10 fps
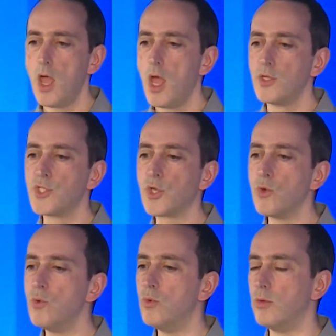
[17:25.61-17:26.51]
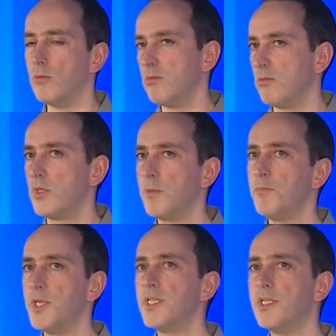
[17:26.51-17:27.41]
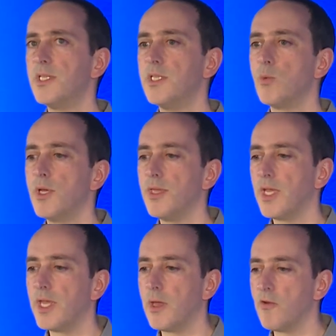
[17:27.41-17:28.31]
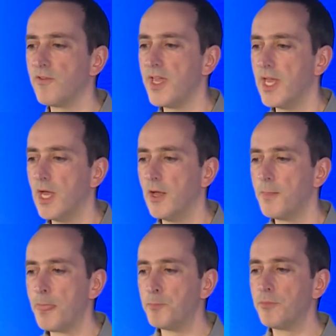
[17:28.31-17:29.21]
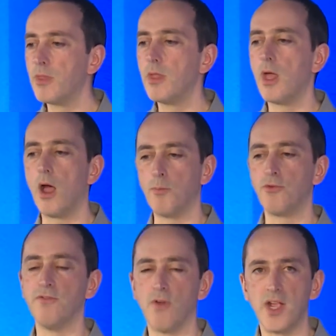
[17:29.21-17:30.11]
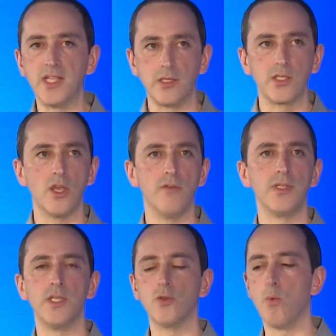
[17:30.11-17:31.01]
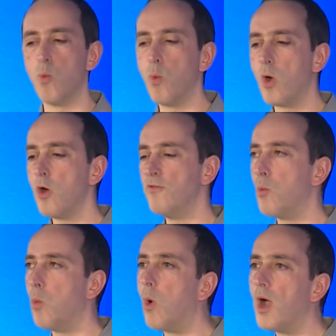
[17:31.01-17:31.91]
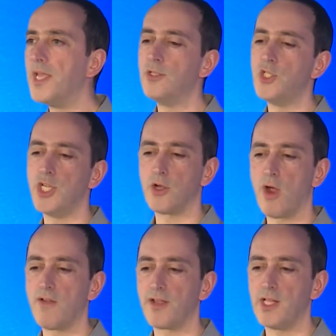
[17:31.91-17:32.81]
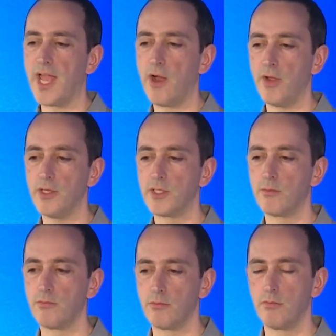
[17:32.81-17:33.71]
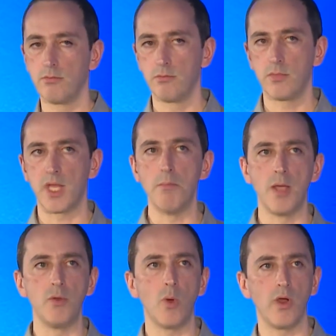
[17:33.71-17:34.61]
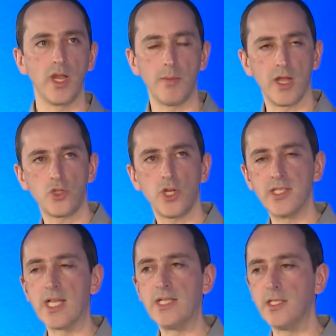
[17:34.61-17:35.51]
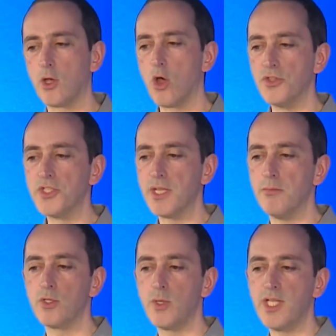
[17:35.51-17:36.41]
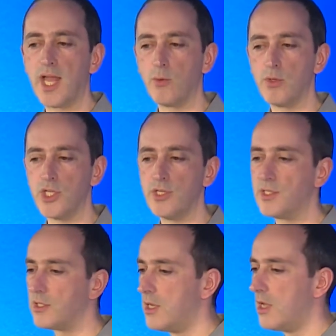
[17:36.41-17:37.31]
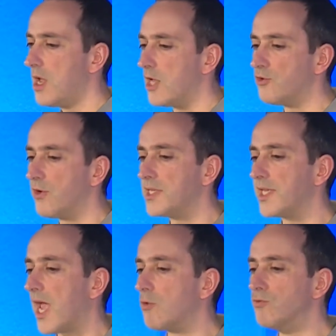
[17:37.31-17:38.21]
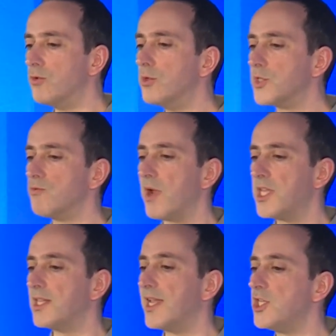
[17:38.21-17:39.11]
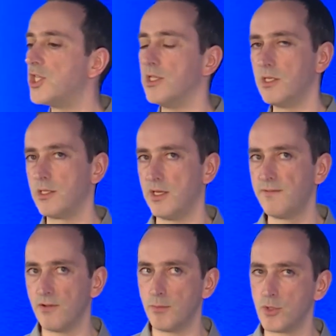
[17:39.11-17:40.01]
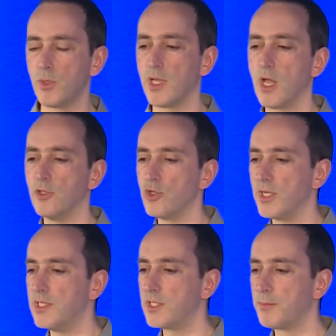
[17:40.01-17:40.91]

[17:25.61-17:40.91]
So the businesses we're thinking of here are providing services over wide geographical areas. They might be worrying about translating content between languages, addressing how rules and regulations differ between countries.